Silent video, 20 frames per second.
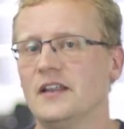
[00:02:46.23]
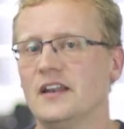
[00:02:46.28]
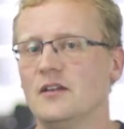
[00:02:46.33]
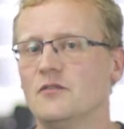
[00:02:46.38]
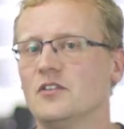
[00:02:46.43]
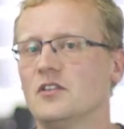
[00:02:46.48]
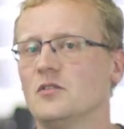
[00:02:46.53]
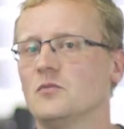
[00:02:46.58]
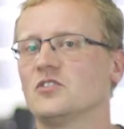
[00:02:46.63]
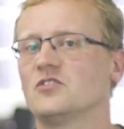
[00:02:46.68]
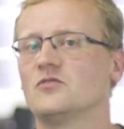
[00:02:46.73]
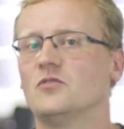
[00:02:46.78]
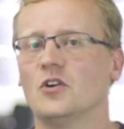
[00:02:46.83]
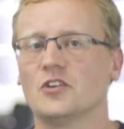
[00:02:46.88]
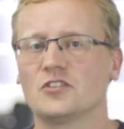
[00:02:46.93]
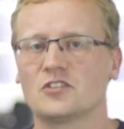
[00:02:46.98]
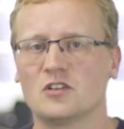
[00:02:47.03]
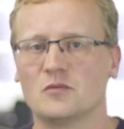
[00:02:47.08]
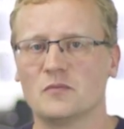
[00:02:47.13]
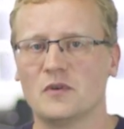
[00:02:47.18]
And everything was
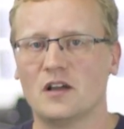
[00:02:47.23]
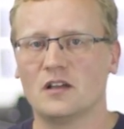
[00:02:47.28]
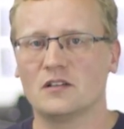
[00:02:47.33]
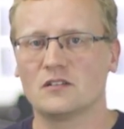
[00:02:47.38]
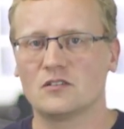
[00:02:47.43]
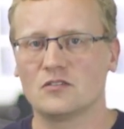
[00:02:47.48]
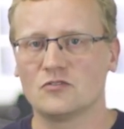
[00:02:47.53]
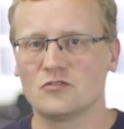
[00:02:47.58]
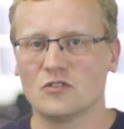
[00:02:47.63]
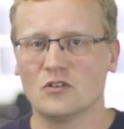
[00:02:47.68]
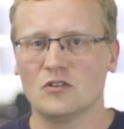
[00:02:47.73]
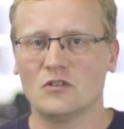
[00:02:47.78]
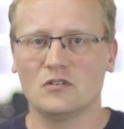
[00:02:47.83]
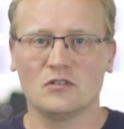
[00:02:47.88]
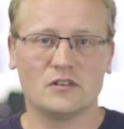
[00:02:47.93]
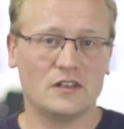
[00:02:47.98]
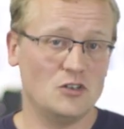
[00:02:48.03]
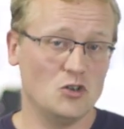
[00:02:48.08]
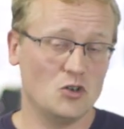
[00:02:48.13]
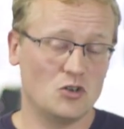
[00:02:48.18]
voice command
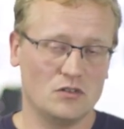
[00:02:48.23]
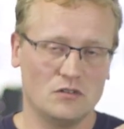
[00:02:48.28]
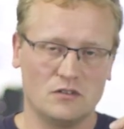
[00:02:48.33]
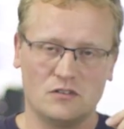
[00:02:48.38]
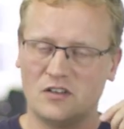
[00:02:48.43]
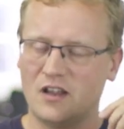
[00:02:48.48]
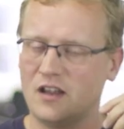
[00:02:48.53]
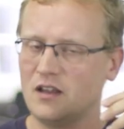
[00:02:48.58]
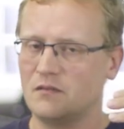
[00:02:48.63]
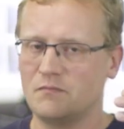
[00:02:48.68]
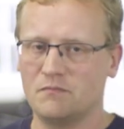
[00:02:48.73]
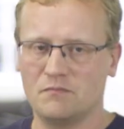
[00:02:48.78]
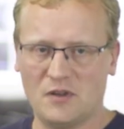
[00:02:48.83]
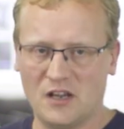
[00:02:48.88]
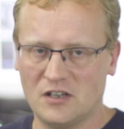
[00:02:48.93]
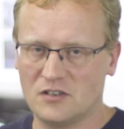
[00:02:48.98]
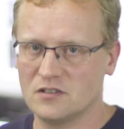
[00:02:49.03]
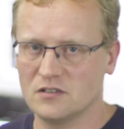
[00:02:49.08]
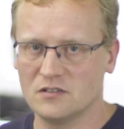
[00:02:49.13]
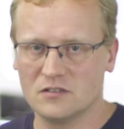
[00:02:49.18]
controlled, and you could take
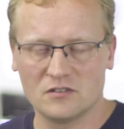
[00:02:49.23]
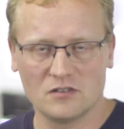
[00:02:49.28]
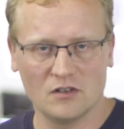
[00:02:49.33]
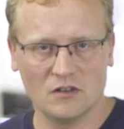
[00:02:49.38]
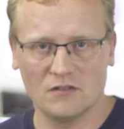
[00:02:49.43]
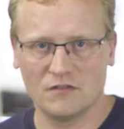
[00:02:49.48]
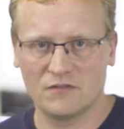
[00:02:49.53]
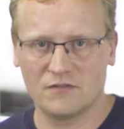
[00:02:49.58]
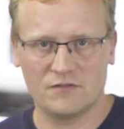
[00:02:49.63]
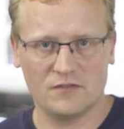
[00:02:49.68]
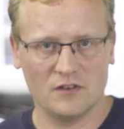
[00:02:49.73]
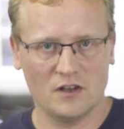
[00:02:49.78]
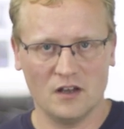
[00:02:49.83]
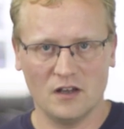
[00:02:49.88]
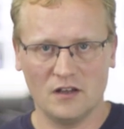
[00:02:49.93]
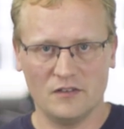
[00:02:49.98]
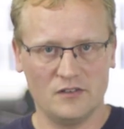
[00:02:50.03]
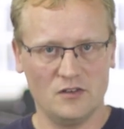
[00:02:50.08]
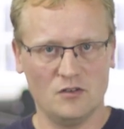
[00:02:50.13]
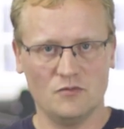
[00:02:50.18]
pictures of
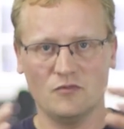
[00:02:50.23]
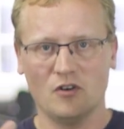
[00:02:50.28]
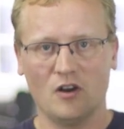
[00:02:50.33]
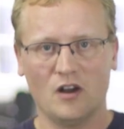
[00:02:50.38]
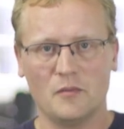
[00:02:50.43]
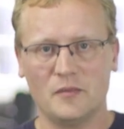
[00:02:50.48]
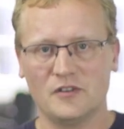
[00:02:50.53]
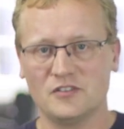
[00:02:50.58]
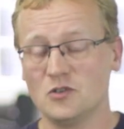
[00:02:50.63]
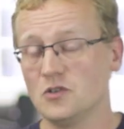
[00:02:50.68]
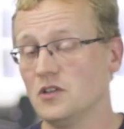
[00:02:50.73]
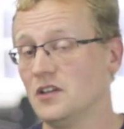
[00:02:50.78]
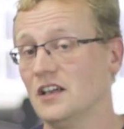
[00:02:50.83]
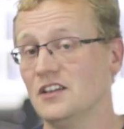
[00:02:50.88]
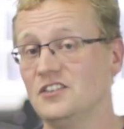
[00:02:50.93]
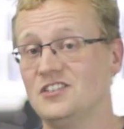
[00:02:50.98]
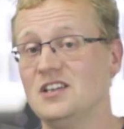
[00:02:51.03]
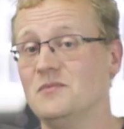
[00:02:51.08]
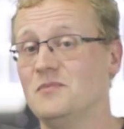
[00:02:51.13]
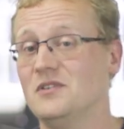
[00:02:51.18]
uh, the environments. You can
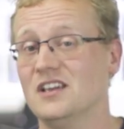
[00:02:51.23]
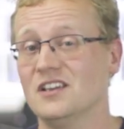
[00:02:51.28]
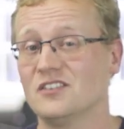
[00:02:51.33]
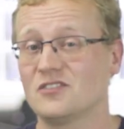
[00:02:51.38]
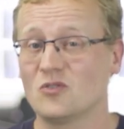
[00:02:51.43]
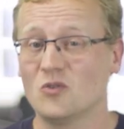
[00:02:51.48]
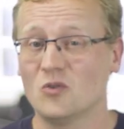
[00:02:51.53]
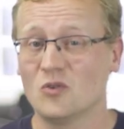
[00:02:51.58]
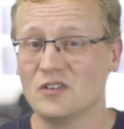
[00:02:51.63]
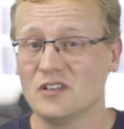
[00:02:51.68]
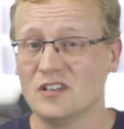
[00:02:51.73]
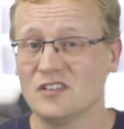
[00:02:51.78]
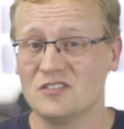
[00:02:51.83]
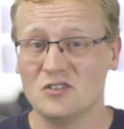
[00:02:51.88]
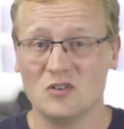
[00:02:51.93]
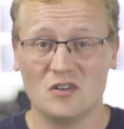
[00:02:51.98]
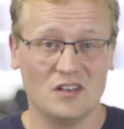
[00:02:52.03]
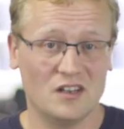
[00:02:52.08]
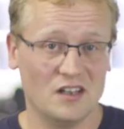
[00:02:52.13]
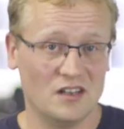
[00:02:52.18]
get GPS coordinates,
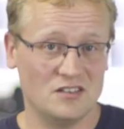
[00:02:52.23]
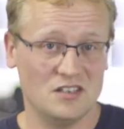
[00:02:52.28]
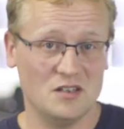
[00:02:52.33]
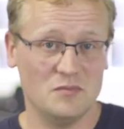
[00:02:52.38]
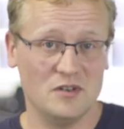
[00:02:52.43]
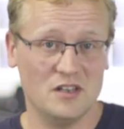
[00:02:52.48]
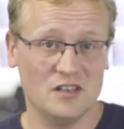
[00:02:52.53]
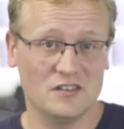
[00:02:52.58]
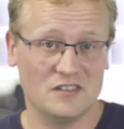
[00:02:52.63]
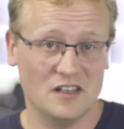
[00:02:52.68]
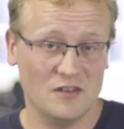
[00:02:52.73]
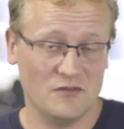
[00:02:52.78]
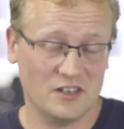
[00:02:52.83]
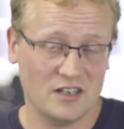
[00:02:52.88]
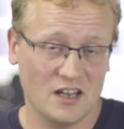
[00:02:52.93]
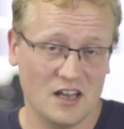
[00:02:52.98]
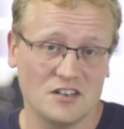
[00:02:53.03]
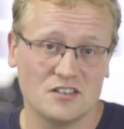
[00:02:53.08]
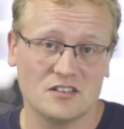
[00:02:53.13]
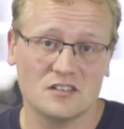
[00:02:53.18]
you can get GPS
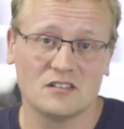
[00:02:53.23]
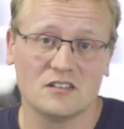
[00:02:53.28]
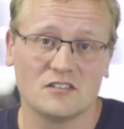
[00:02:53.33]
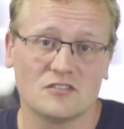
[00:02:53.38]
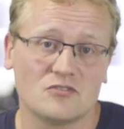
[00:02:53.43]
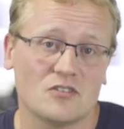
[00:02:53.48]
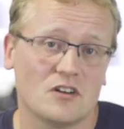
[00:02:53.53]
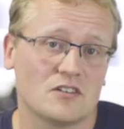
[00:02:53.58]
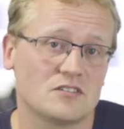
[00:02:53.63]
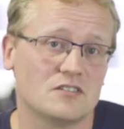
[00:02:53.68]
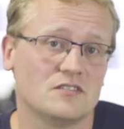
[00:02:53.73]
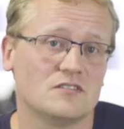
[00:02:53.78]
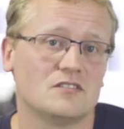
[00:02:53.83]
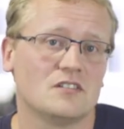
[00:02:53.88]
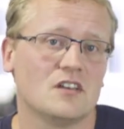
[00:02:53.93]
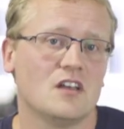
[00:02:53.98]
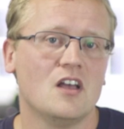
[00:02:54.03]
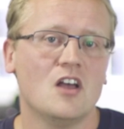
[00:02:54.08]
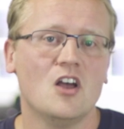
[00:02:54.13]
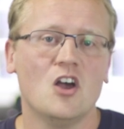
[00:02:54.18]
navigation
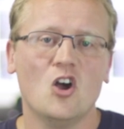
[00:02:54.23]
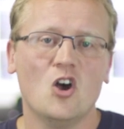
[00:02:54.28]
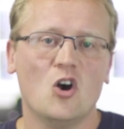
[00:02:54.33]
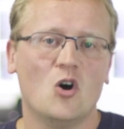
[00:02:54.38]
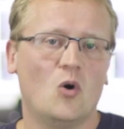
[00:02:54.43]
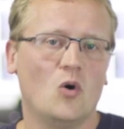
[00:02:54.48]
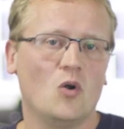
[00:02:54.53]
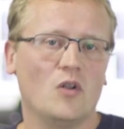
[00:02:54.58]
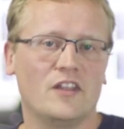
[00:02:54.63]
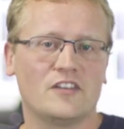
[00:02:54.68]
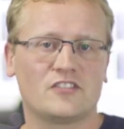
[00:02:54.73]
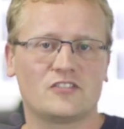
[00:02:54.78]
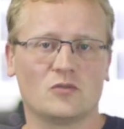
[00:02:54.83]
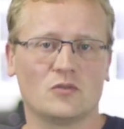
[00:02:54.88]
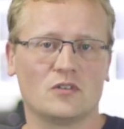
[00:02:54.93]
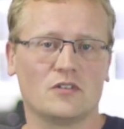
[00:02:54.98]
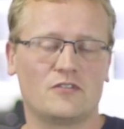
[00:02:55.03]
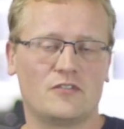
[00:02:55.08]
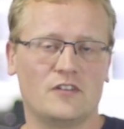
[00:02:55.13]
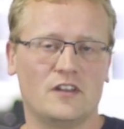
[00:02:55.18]
instructions, all that
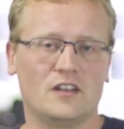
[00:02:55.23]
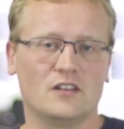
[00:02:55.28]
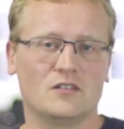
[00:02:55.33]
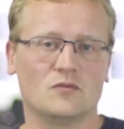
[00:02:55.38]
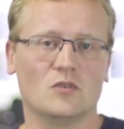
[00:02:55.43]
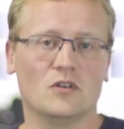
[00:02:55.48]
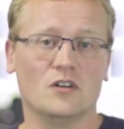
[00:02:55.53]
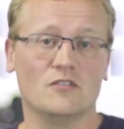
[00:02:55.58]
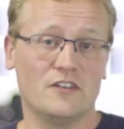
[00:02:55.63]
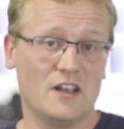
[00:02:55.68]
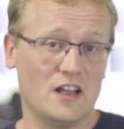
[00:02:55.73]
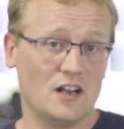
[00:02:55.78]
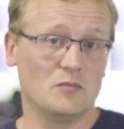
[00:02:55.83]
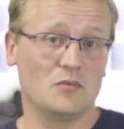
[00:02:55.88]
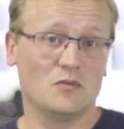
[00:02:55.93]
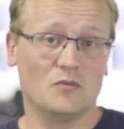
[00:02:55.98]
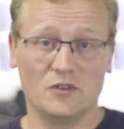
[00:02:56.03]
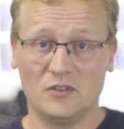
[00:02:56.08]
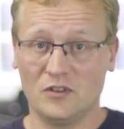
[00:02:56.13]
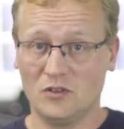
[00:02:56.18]
sort of thing were
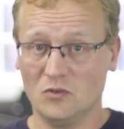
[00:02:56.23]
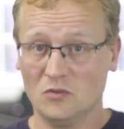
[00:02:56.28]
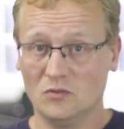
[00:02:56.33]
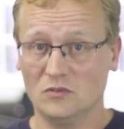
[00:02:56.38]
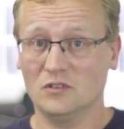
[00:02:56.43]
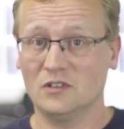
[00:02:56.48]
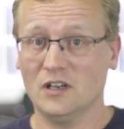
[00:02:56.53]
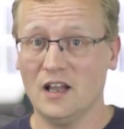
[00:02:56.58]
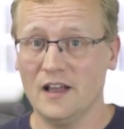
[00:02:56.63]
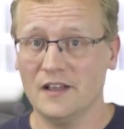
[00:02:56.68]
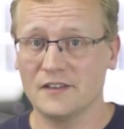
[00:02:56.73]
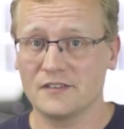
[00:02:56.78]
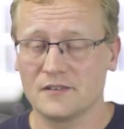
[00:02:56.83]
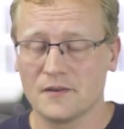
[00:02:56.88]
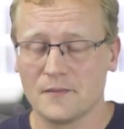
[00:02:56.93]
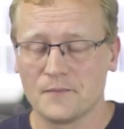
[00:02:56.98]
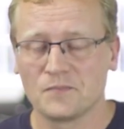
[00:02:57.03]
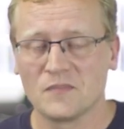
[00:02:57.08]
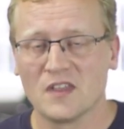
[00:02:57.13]
available with the Google Glass.